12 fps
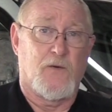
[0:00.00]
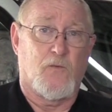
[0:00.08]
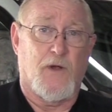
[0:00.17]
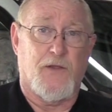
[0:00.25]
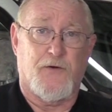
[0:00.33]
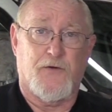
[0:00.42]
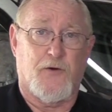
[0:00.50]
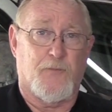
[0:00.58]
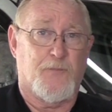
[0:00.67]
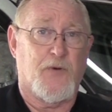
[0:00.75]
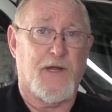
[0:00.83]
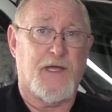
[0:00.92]
whether you're
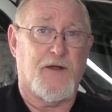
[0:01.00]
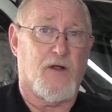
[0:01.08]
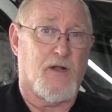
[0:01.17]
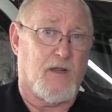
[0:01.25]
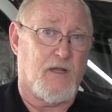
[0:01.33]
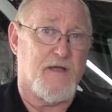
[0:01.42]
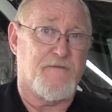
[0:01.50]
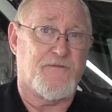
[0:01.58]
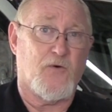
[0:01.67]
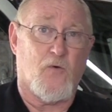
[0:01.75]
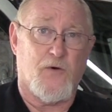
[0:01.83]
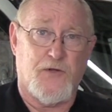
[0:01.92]
putting it on a
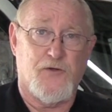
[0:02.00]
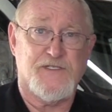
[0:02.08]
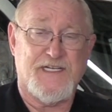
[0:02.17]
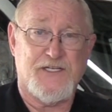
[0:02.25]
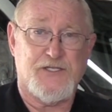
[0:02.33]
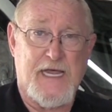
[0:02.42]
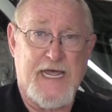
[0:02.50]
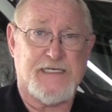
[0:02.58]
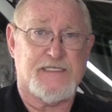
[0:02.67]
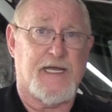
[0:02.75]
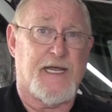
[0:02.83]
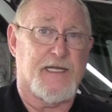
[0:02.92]
lift or using jack
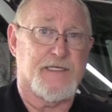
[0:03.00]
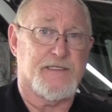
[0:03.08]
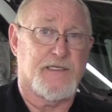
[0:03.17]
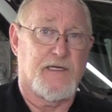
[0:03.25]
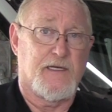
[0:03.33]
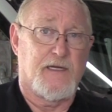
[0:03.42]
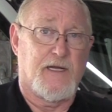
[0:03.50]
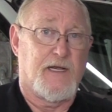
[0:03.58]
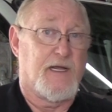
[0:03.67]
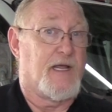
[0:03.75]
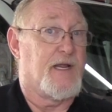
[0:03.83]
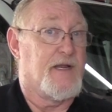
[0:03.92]
stands.
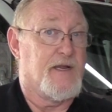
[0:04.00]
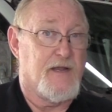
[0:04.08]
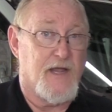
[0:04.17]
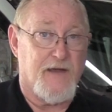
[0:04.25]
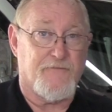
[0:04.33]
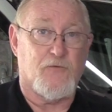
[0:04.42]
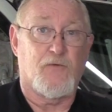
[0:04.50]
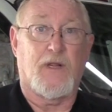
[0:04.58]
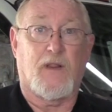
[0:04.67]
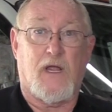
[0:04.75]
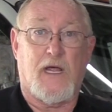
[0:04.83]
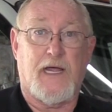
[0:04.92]
Never
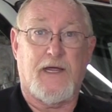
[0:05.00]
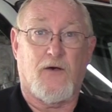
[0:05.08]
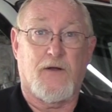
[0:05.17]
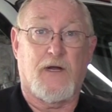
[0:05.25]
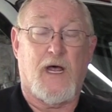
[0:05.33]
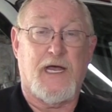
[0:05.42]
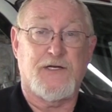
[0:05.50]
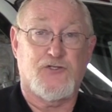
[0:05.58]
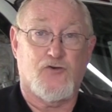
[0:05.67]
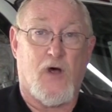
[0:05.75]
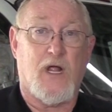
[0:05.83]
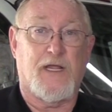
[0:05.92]
rely on a
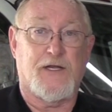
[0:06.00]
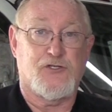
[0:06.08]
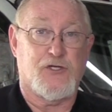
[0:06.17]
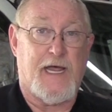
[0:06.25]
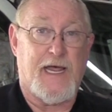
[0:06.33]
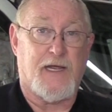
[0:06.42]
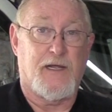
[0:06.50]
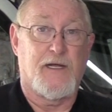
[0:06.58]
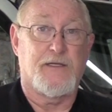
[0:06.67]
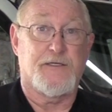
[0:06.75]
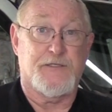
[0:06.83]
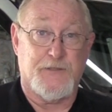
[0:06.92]
hydraulic
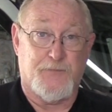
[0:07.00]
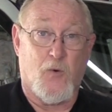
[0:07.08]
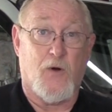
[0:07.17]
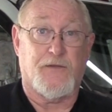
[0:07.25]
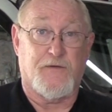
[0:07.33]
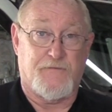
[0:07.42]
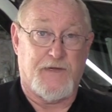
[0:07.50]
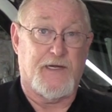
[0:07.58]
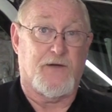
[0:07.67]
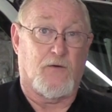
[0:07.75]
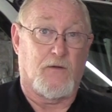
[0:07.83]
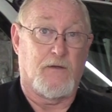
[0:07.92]
jack to support the vehicle.